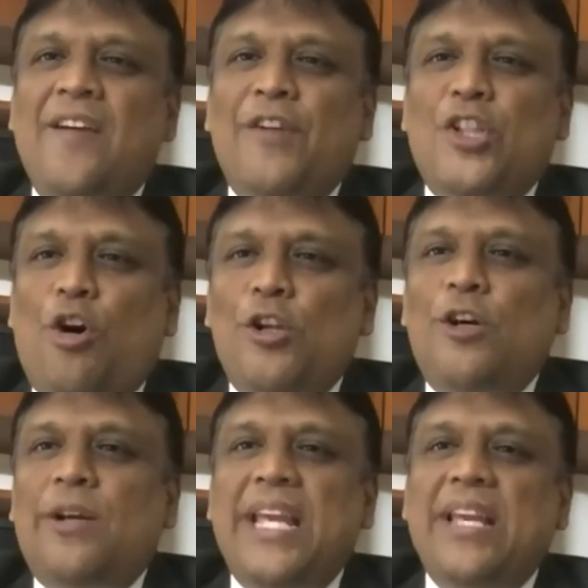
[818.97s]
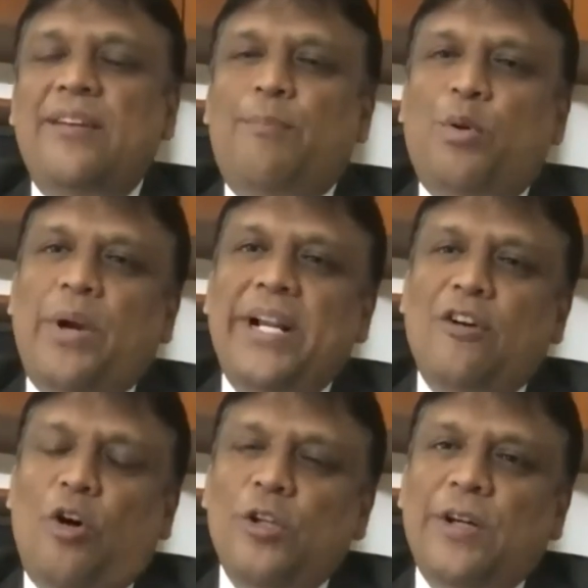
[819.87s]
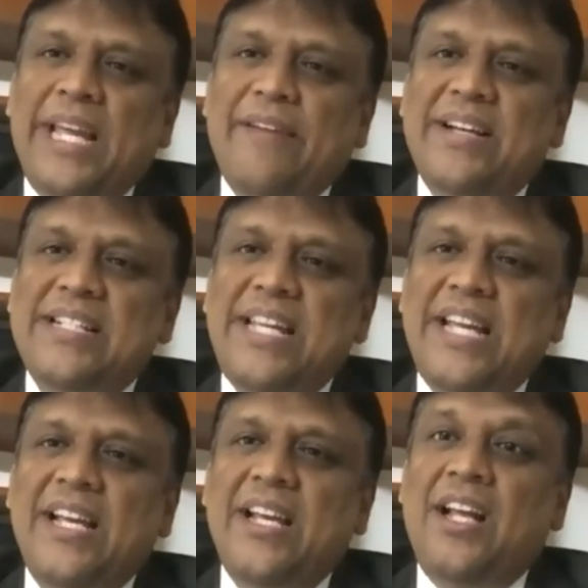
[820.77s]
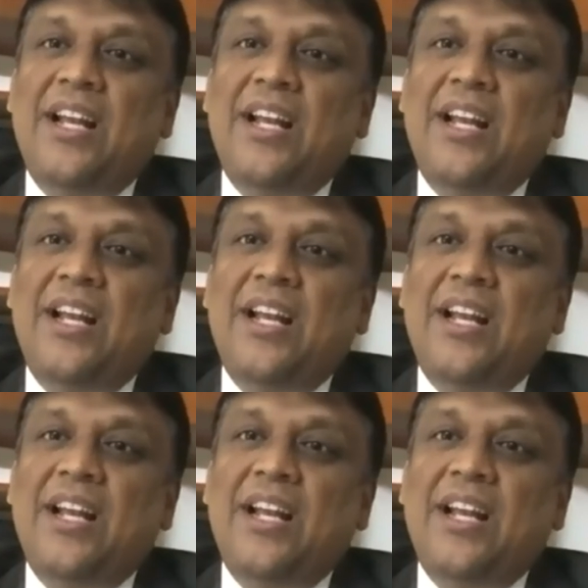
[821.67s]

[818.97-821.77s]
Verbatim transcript: with all your uh, providing all your KYC.